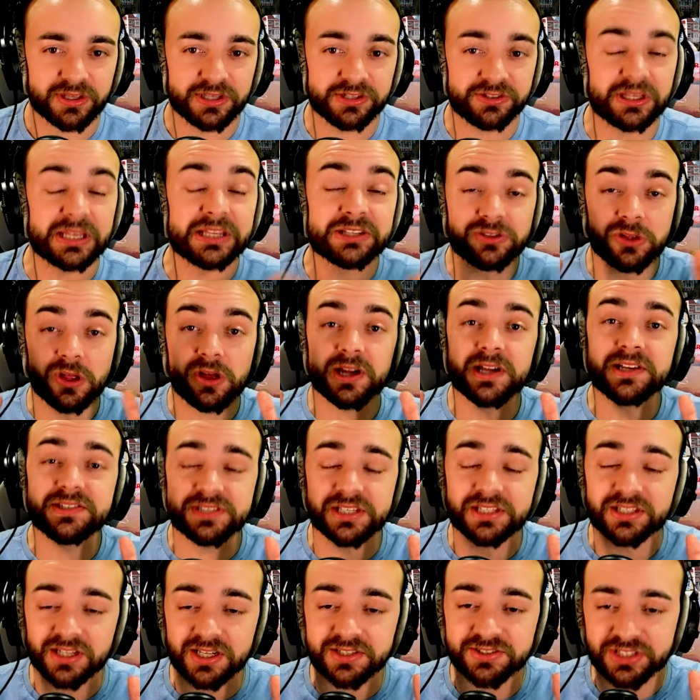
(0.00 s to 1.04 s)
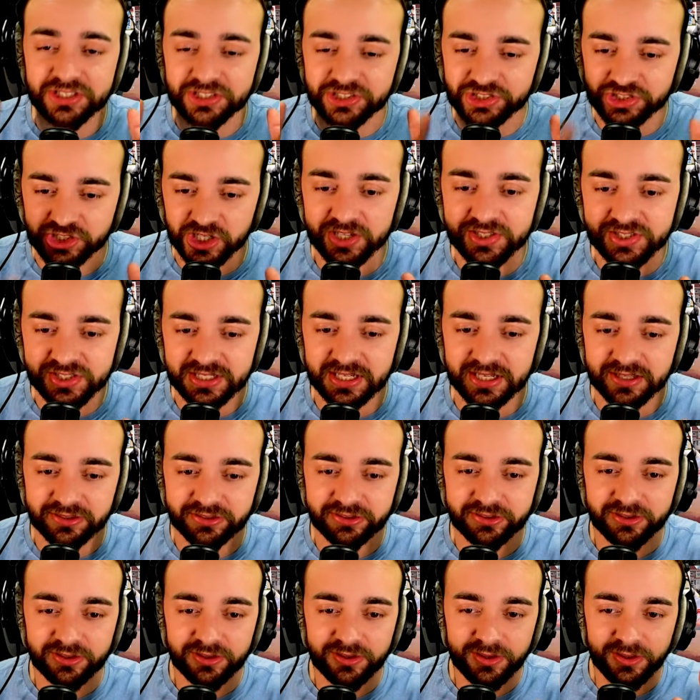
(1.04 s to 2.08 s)
As long as it does it
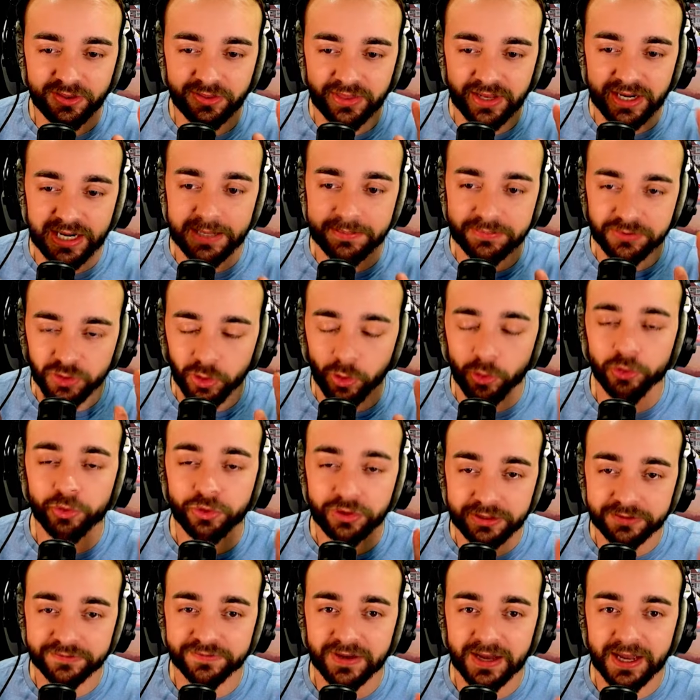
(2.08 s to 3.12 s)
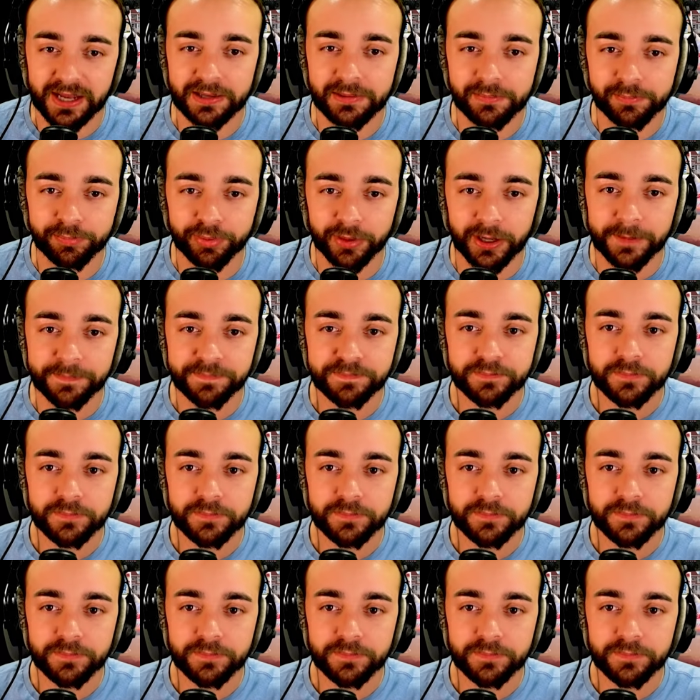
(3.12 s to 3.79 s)
justice, then I'm totally fine. But